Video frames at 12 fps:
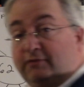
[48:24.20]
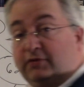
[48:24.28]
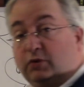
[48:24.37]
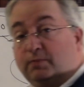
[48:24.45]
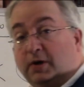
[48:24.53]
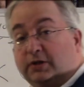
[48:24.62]

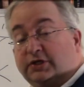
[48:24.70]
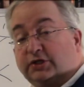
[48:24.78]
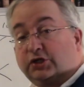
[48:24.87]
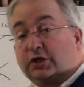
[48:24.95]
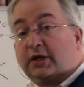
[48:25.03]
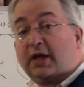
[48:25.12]

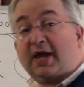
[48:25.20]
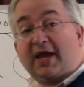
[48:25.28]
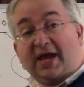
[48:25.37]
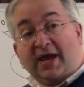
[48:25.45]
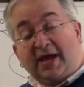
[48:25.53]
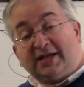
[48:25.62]
partition,
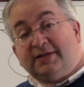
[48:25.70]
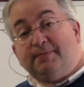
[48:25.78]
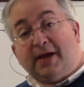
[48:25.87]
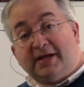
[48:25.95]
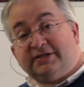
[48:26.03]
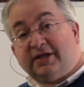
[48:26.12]
it
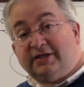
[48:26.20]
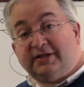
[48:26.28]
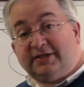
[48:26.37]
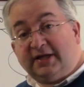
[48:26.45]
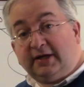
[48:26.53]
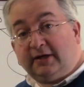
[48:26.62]
depends on the
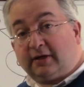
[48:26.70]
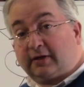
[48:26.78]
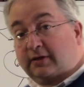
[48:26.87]
data.